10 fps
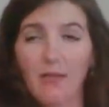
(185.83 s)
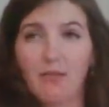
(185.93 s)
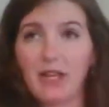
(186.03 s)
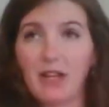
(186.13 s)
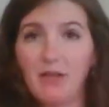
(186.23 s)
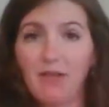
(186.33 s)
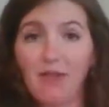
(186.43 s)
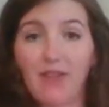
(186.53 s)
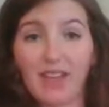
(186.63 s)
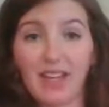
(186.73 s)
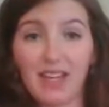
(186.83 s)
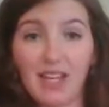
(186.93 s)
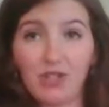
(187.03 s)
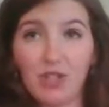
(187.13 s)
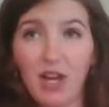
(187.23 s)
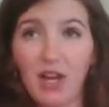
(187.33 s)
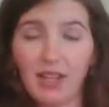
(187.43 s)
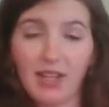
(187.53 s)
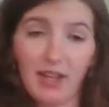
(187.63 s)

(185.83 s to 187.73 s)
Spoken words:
put them, if you have like a Ninja, like